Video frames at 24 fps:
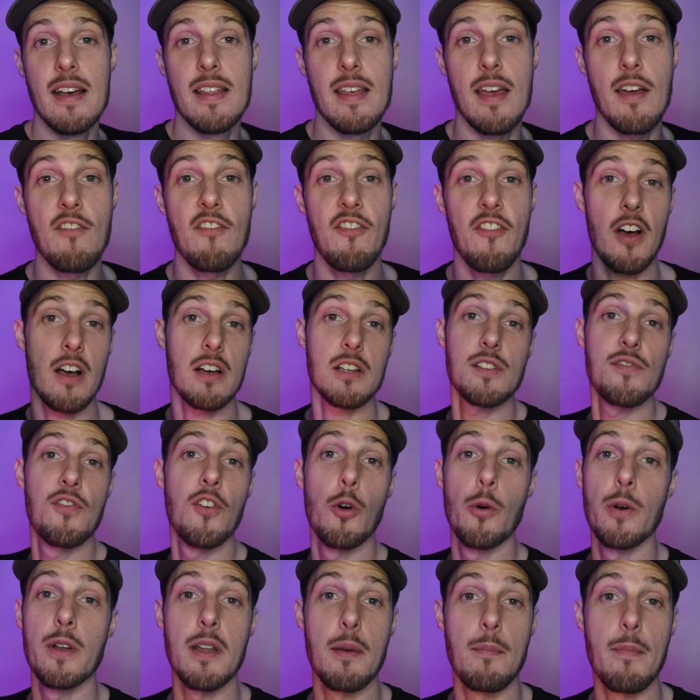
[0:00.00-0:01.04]
Then fast
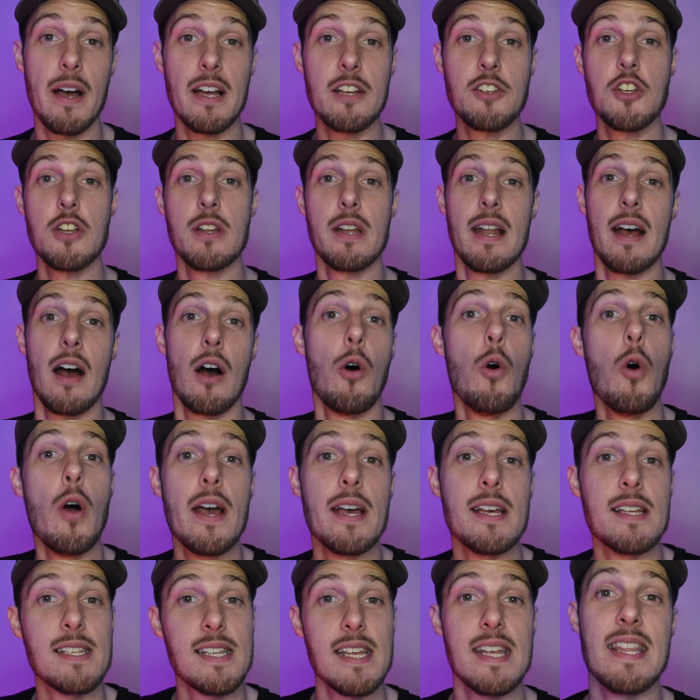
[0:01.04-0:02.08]
forward, imagine now
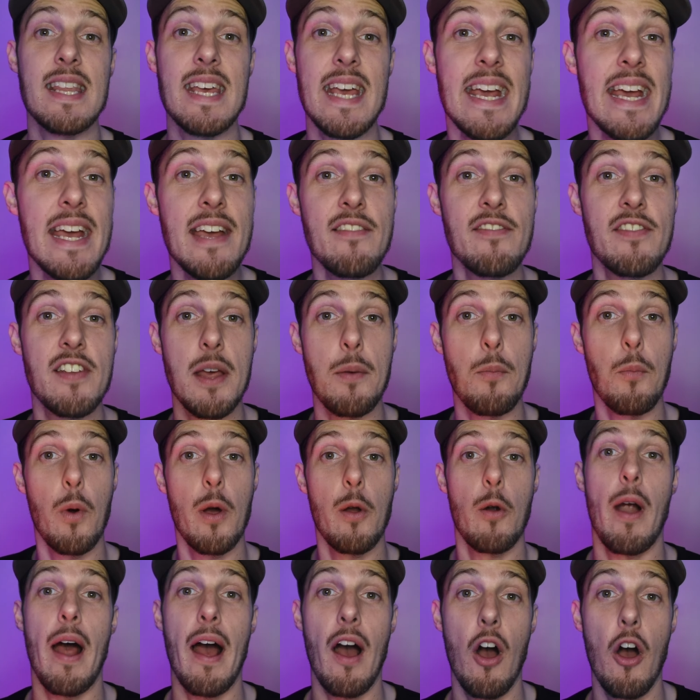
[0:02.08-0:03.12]
is in the evening,
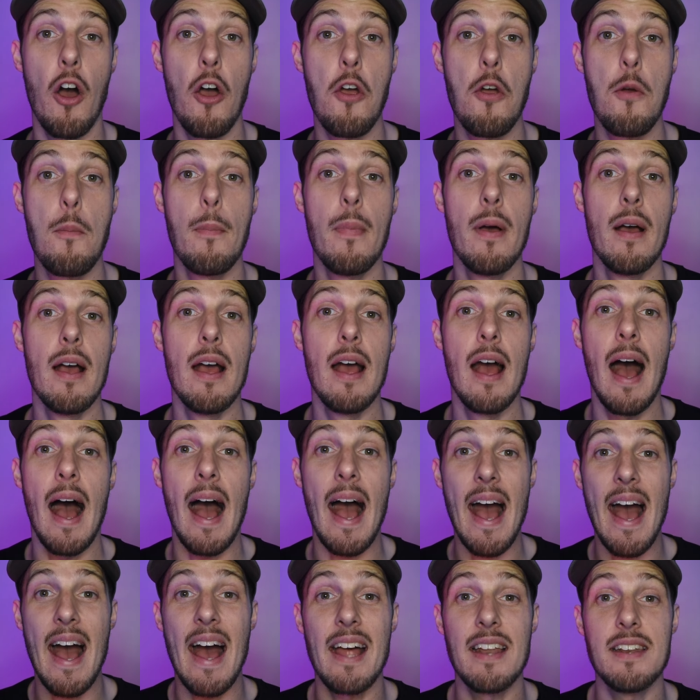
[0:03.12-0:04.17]
we're at home
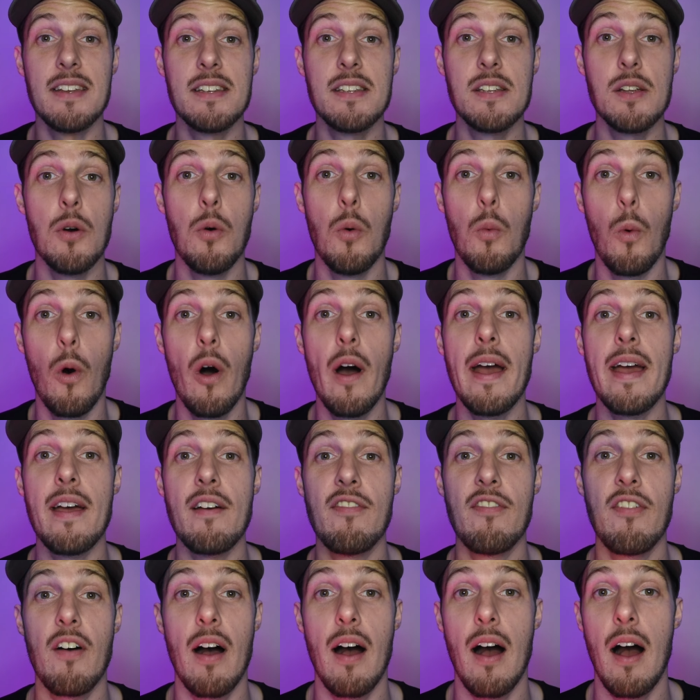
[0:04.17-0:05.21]
and what
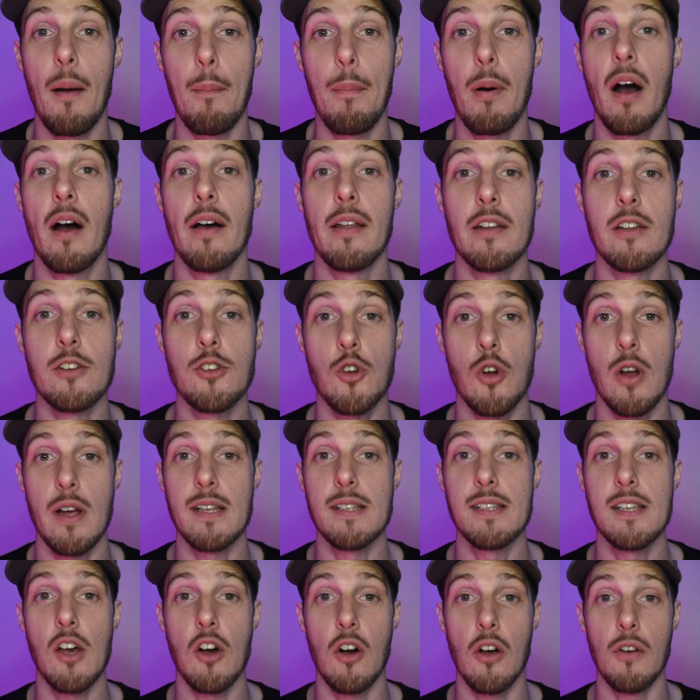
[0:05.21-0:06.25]
if our partner
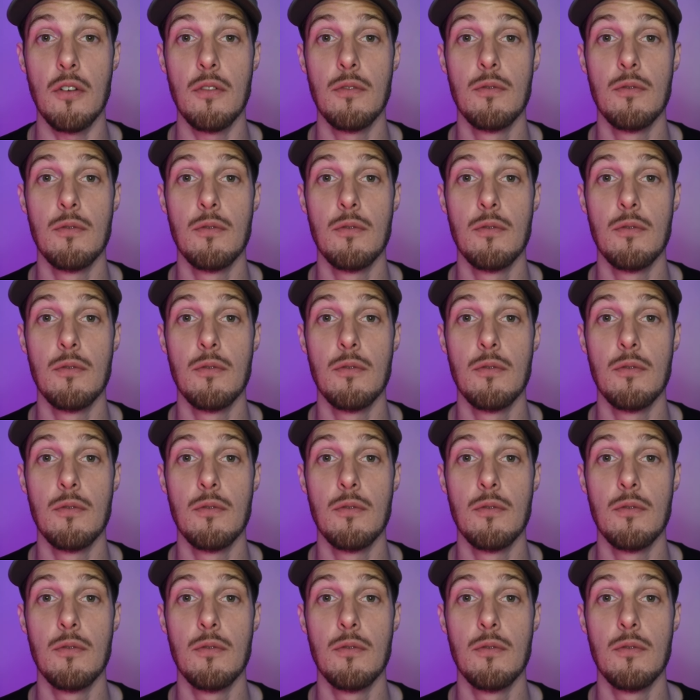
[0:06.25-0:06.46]
tries it on?